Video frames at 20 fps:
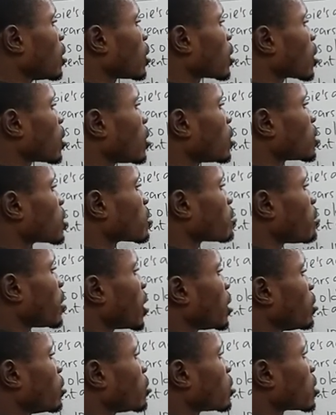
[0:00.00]
equals
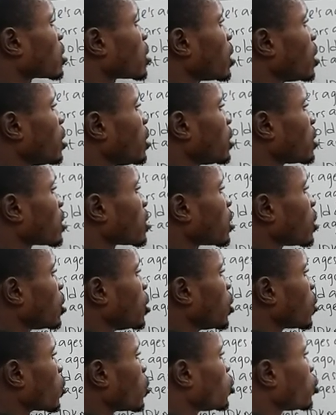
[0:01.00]
minus 8,
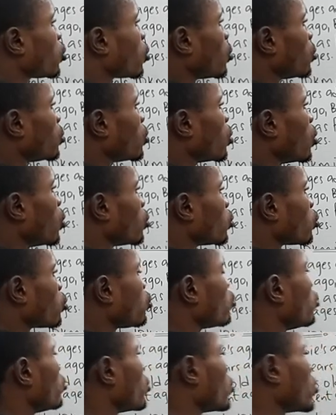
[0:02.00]
equation
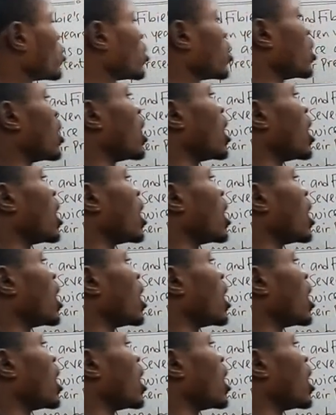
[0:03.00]
2.